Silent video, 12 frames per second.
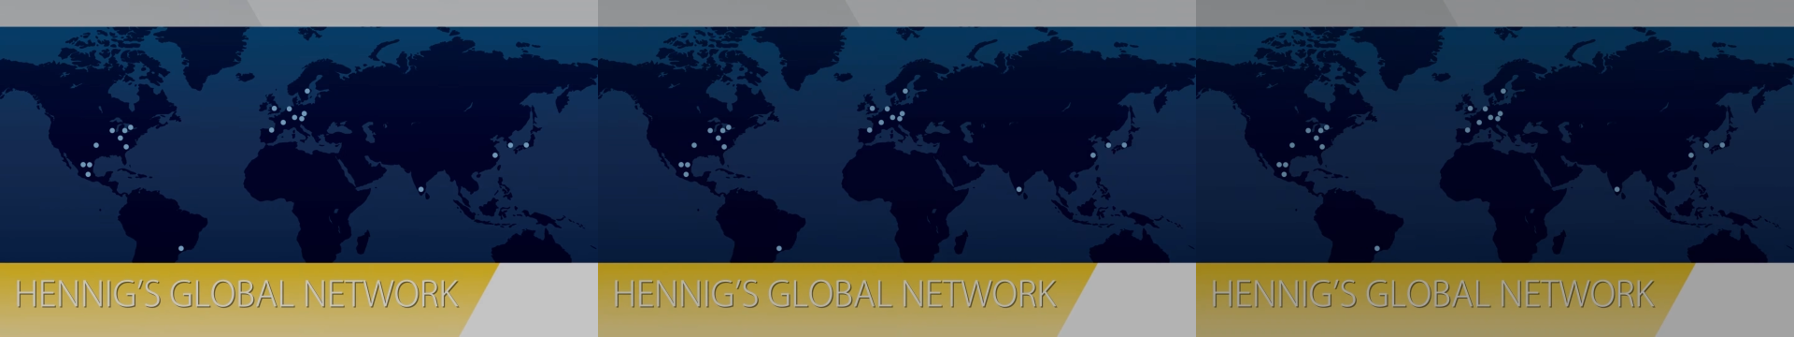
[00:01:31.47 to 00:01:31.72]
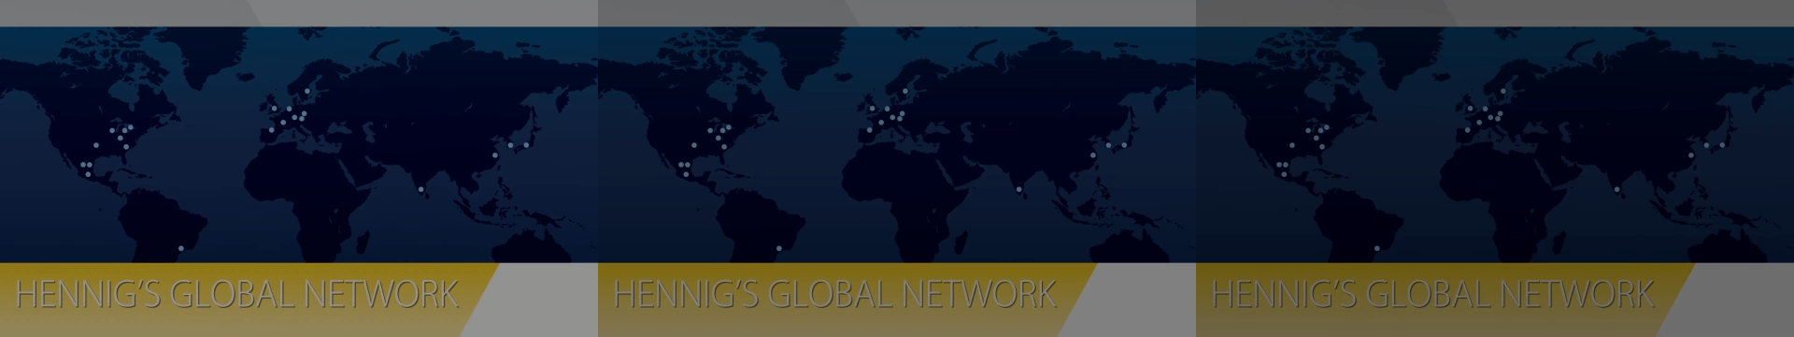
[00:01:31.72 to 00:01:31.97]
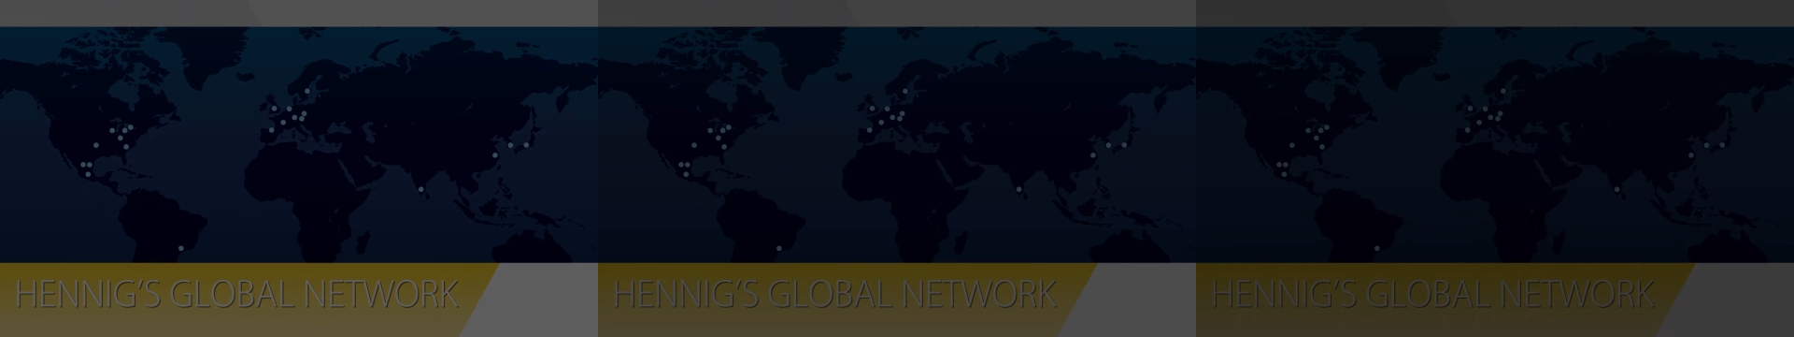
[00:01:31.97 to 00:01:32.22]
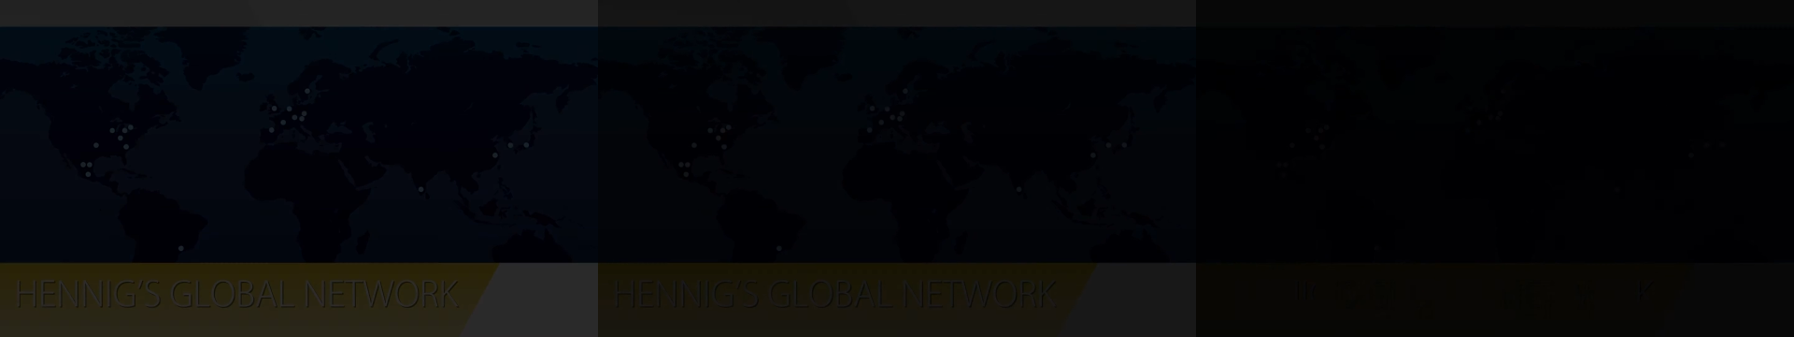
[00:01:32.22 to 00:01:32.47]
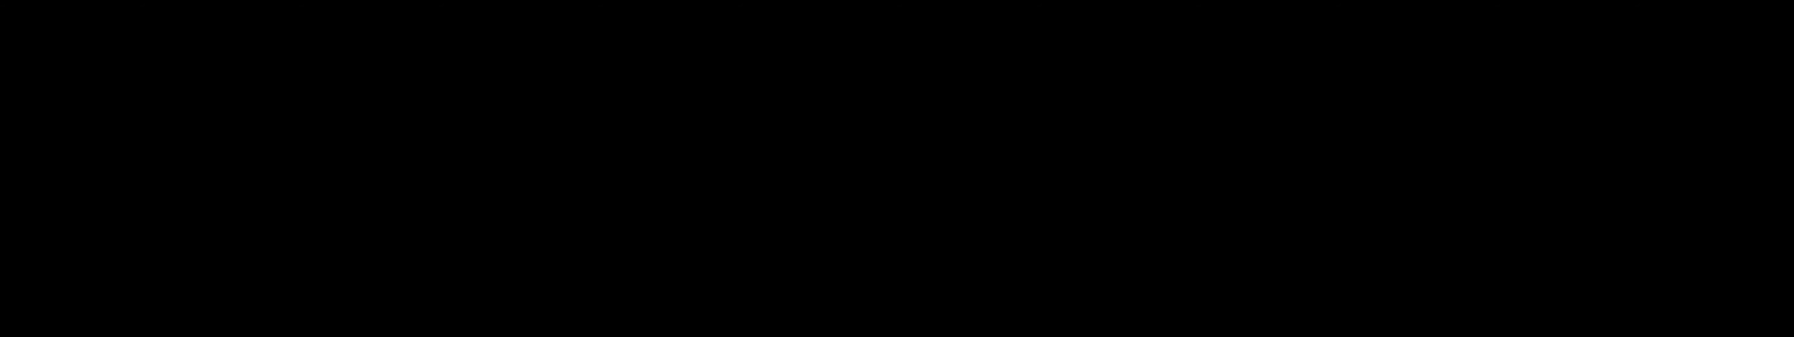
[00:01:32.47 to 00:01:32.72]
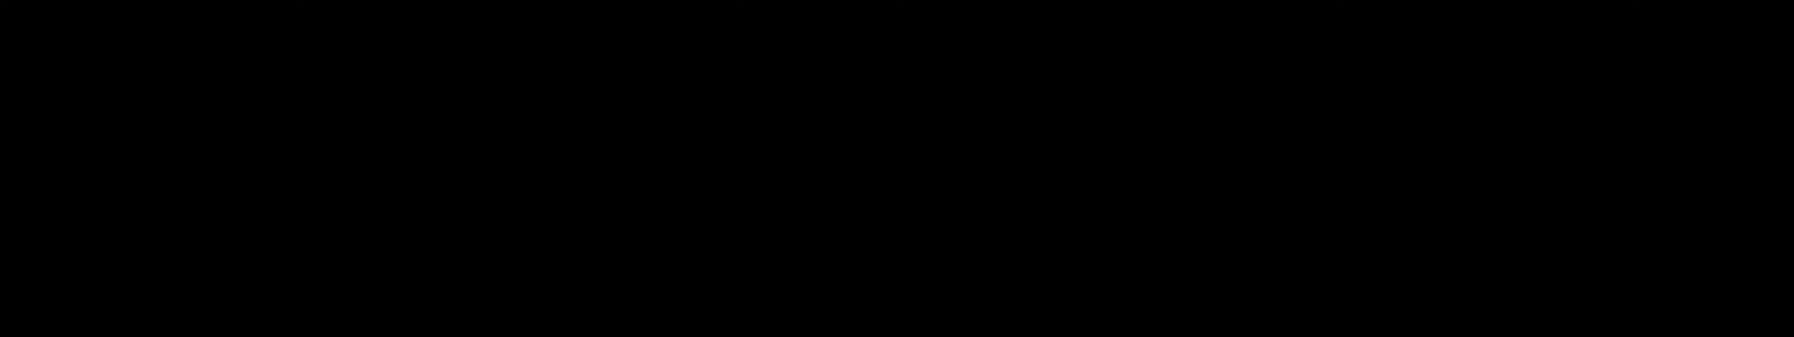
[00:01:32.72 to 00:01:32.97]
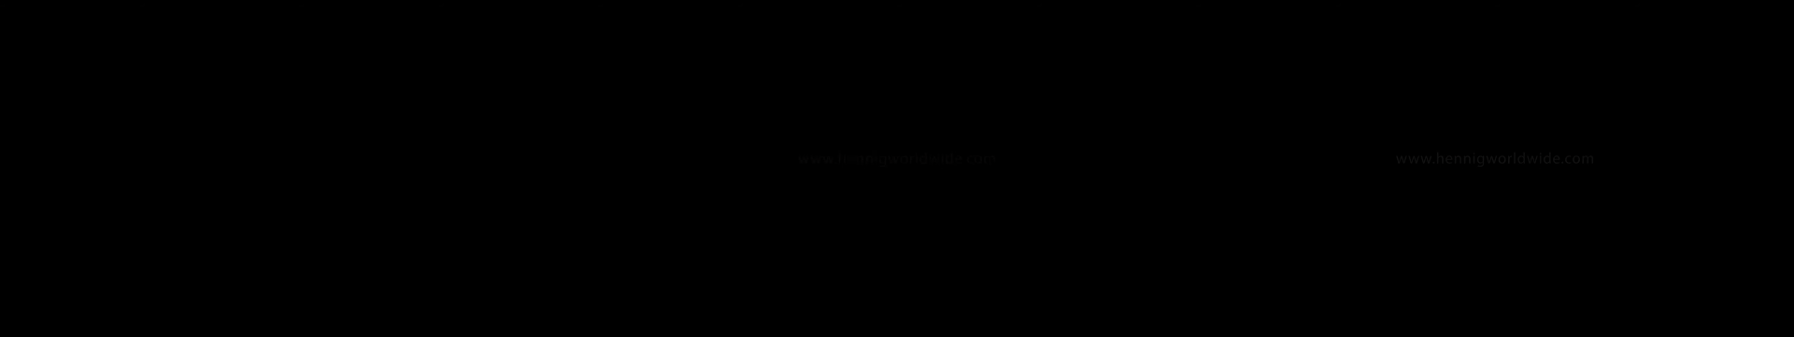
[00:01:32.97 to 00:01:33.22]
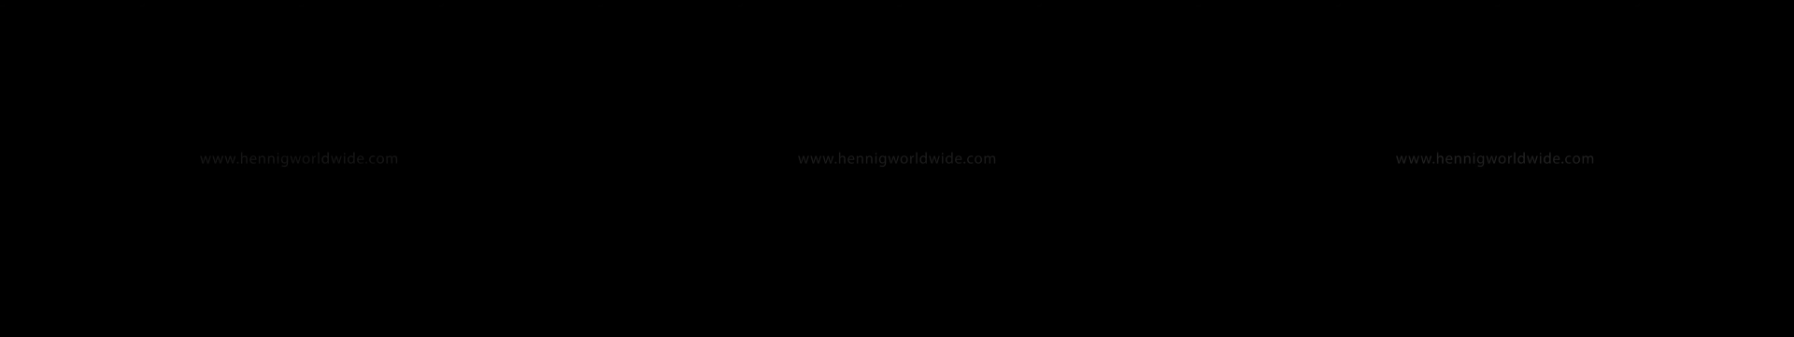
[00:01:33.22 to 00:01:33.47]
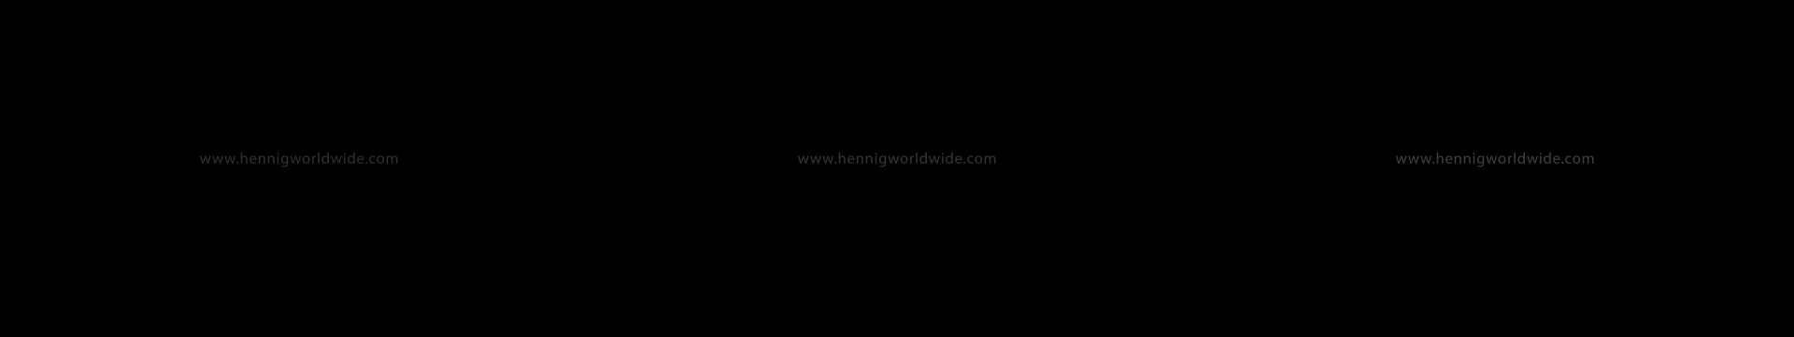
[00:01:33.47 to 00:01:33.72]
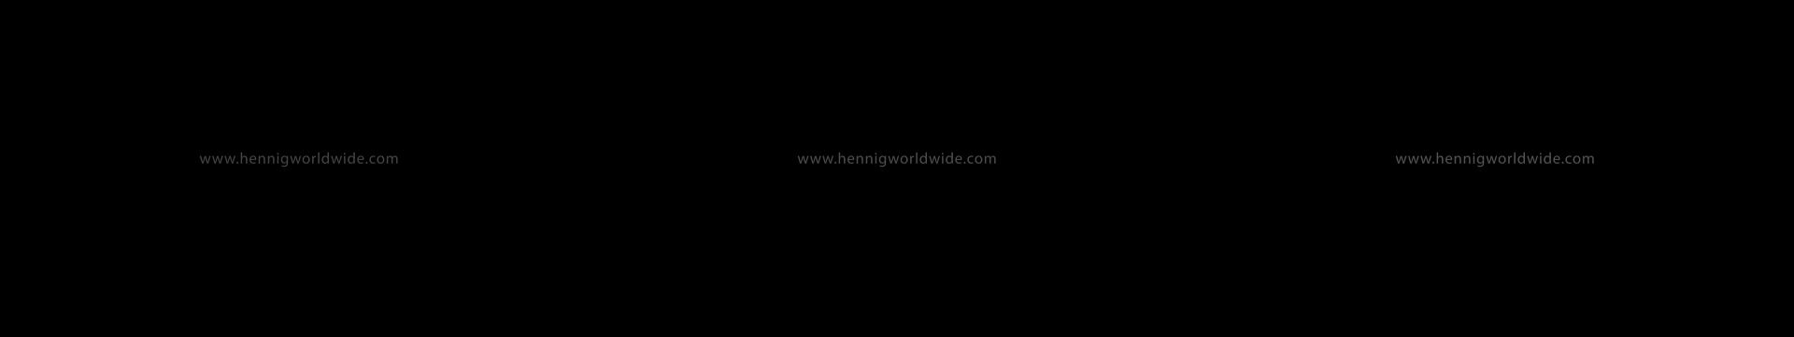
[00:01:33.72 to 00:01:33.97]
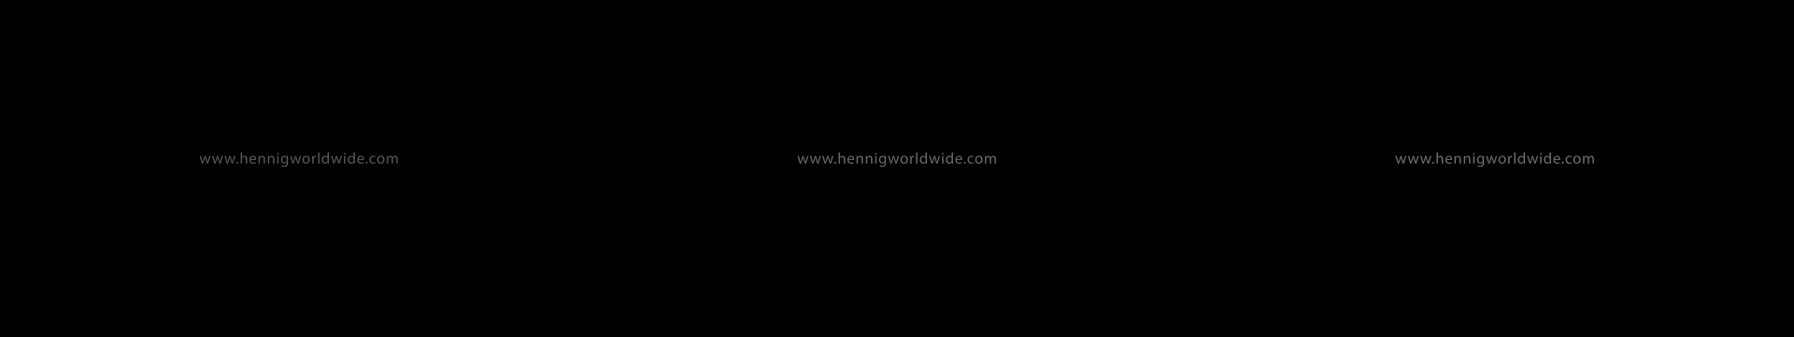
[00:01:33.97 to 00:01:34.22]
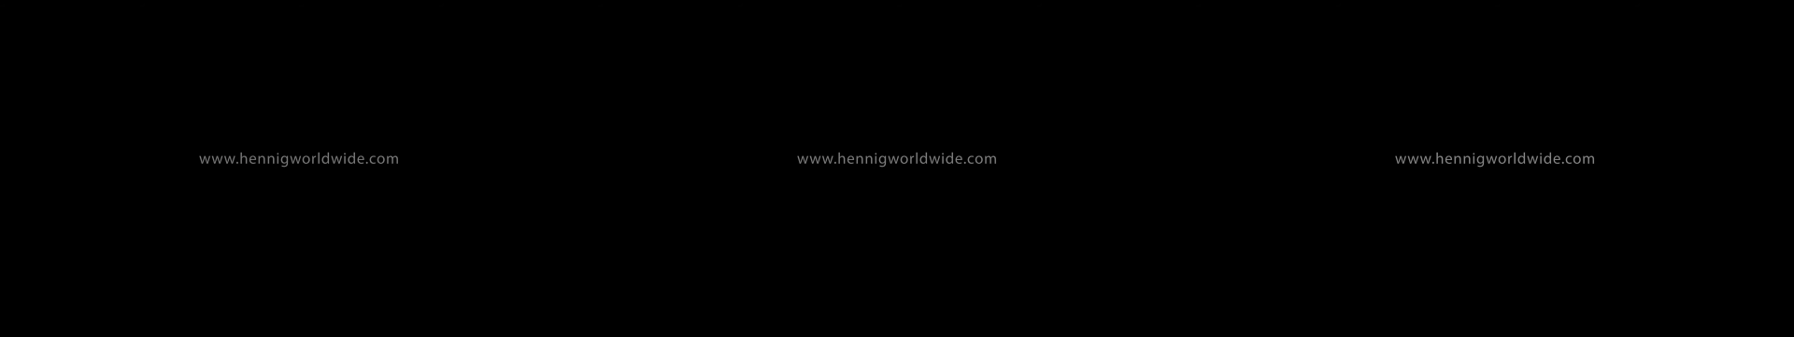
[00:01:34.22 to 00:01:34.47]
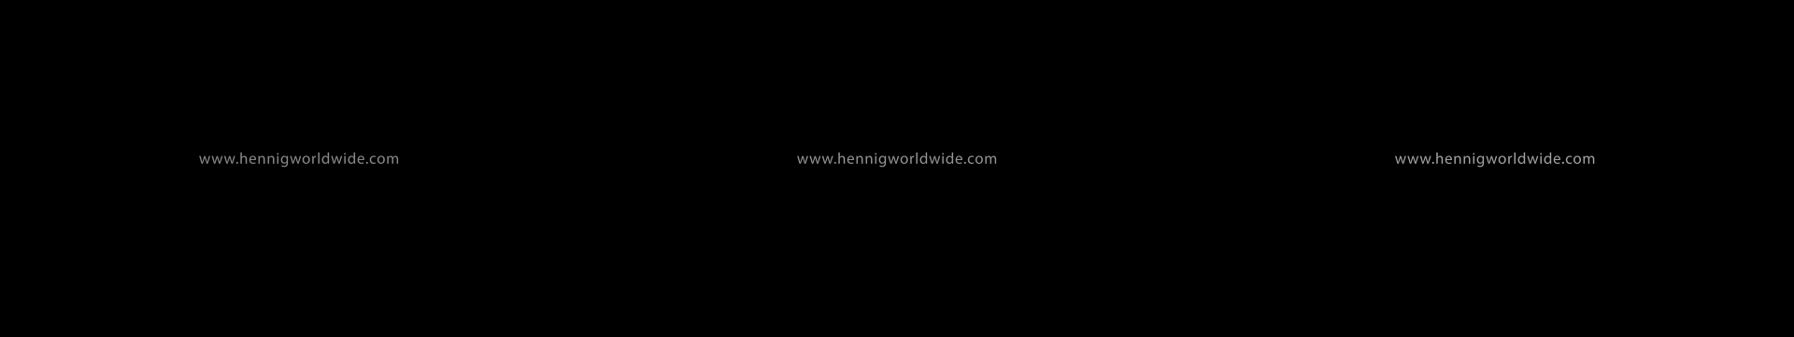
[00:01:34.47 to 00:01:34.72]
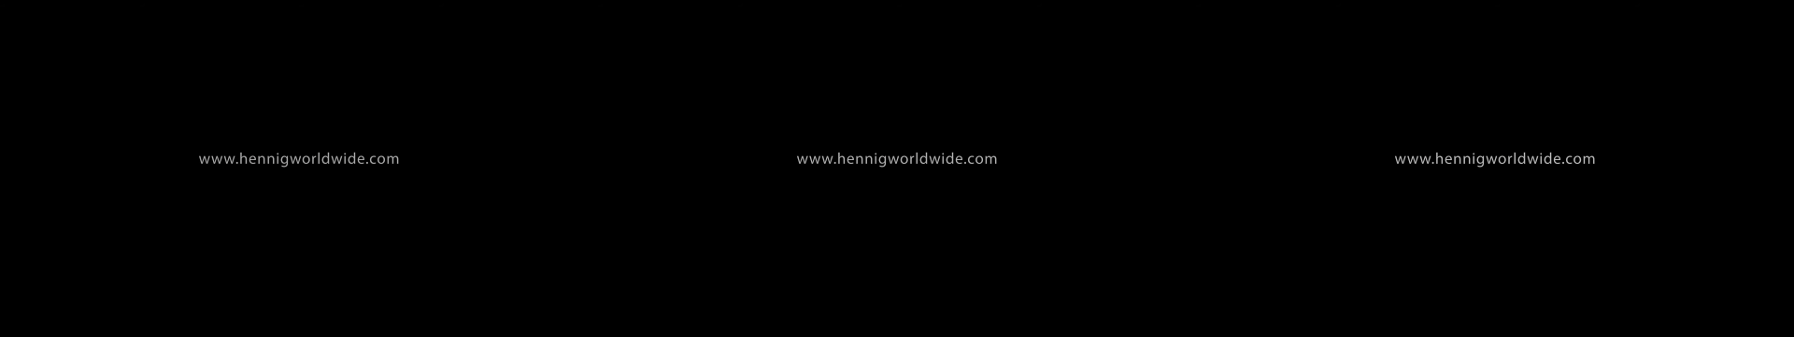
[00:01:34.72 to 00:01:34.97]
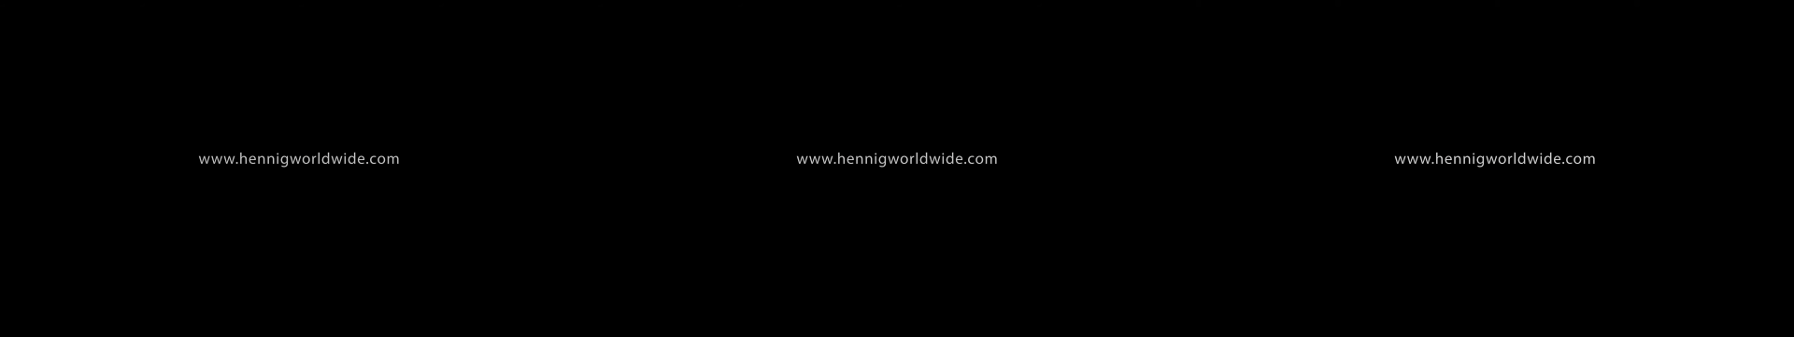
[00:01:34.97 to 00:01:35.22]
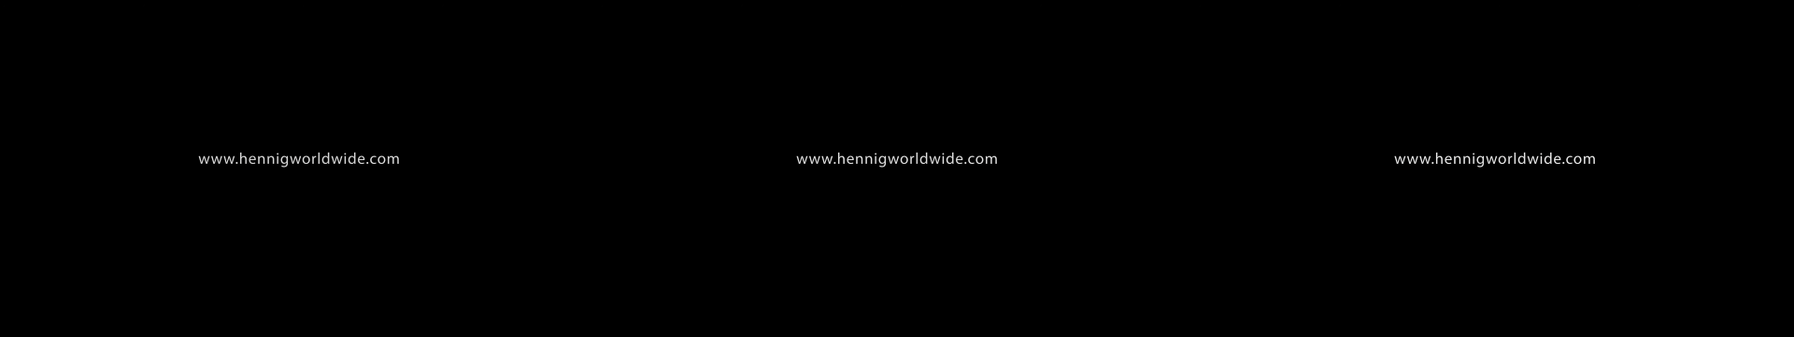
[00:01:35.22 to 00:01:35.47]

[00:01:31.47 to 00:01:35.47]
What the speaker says: [unreadable: no face in view]